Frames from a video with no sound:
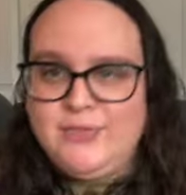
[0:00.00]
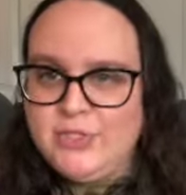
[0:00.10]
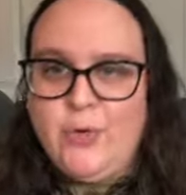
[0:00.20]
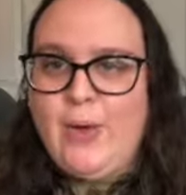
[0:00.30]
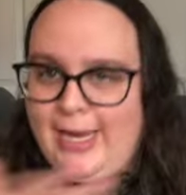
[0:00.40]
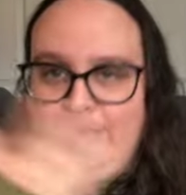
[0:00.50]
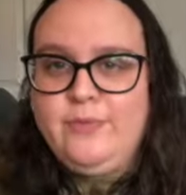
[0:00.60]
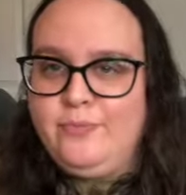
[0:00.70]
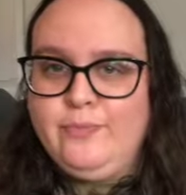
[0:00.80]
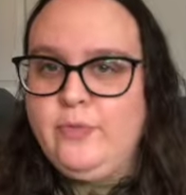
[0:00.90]
Snow White.
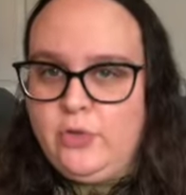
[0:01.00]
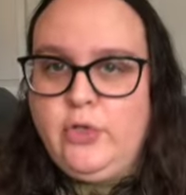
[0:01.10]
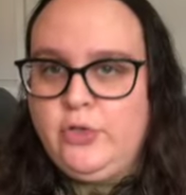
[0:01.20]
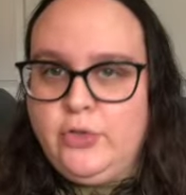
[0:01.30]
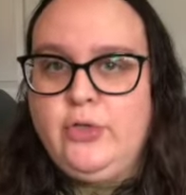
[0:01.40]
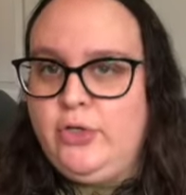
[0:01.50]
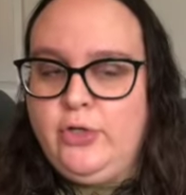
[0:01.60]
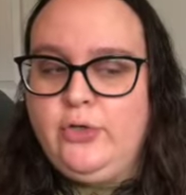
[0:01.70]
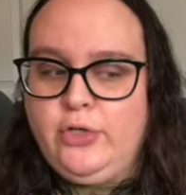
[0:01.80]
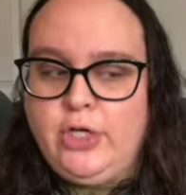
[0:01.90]

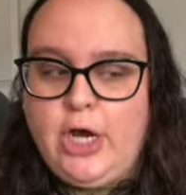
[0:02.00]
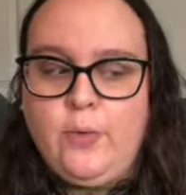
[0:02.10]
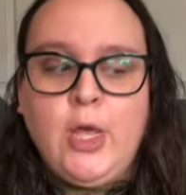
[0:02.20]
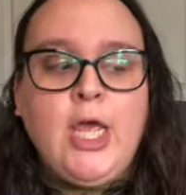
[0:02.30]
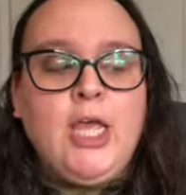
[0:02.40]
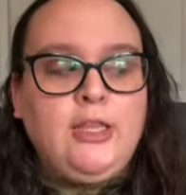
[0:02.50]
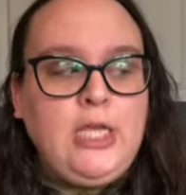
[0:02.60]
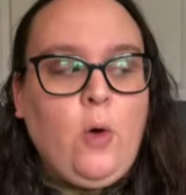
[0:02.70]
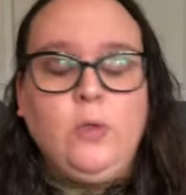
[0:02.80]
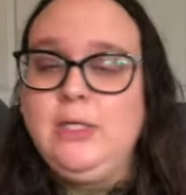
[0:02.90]
You know,
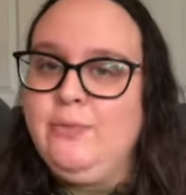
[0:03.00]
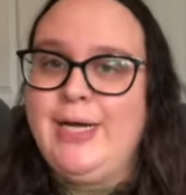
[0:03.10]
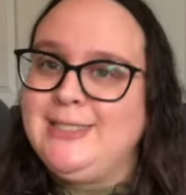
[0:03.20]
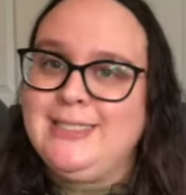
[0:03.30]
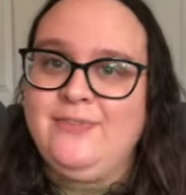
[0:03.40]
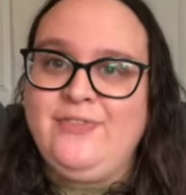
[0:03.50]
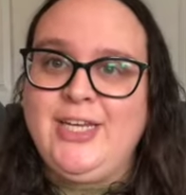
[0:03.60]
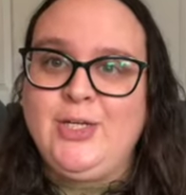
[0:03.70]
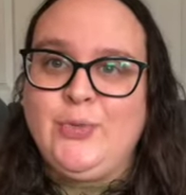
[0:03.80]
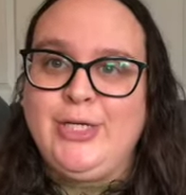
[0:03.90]
the only way to
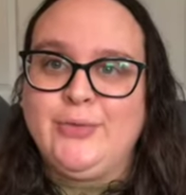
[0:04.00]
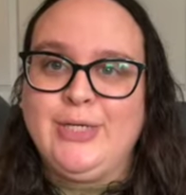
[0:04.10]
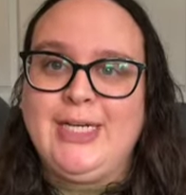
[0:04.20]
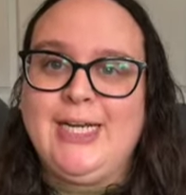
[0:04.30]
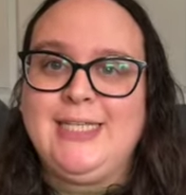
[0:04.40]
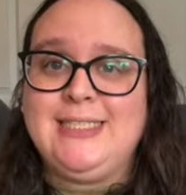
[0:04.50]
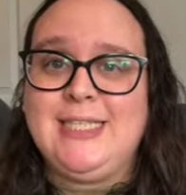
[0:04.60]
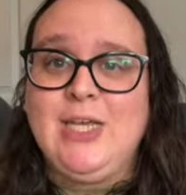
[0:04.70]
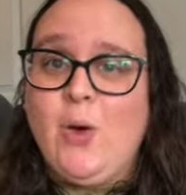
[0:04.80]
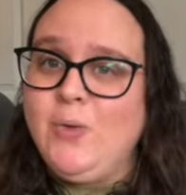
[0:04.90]
defeat Queen Arena is
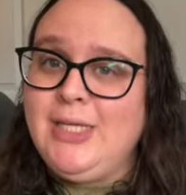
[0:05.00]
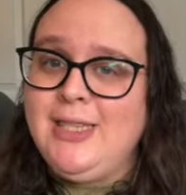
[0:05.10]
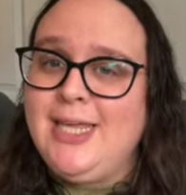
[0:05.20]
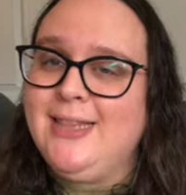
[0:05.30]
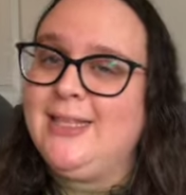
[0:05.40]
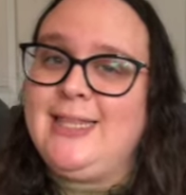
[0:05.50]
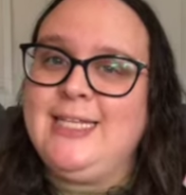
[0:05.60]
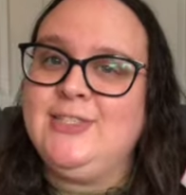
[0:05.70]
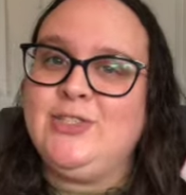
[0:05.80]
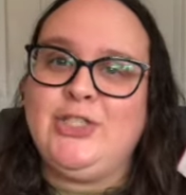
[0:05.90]
the only thing that
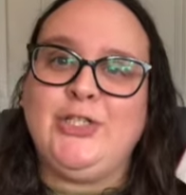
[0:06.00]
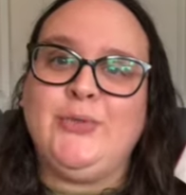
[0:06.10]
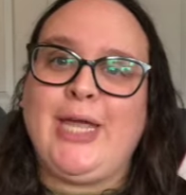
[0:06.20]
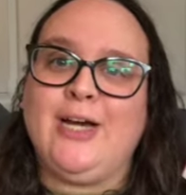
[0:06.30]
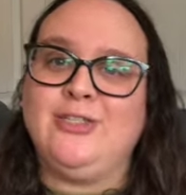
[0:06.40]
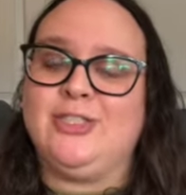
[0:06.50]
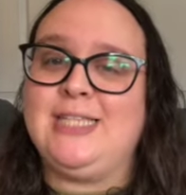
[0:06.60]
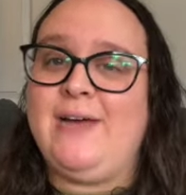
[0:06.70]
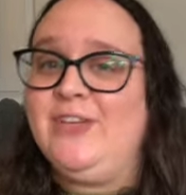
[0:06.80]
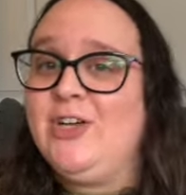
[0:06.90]
these two characters
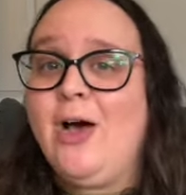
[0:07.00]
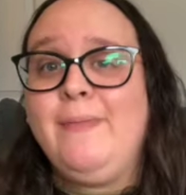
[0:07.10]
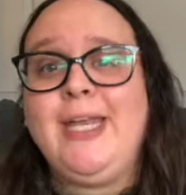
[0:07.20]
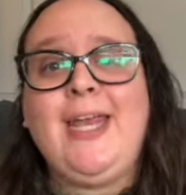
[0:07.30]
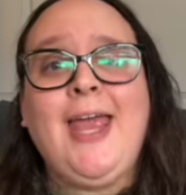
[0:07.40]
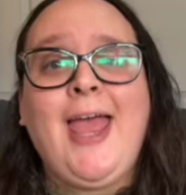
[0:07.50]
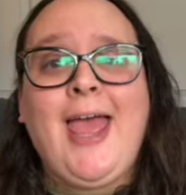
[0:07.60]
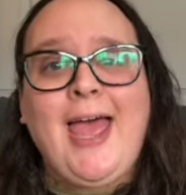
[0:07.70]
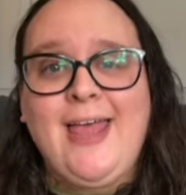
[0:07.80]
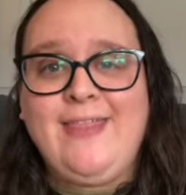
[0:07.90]
have in common,
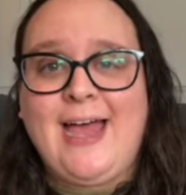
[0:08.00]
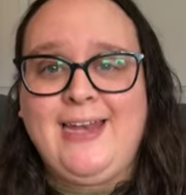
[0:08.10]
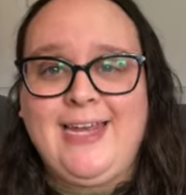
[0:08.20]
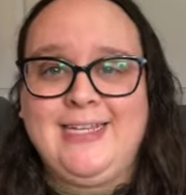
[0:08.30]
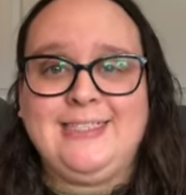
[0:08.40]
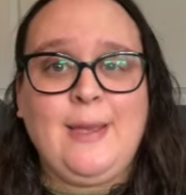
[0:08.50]
and that is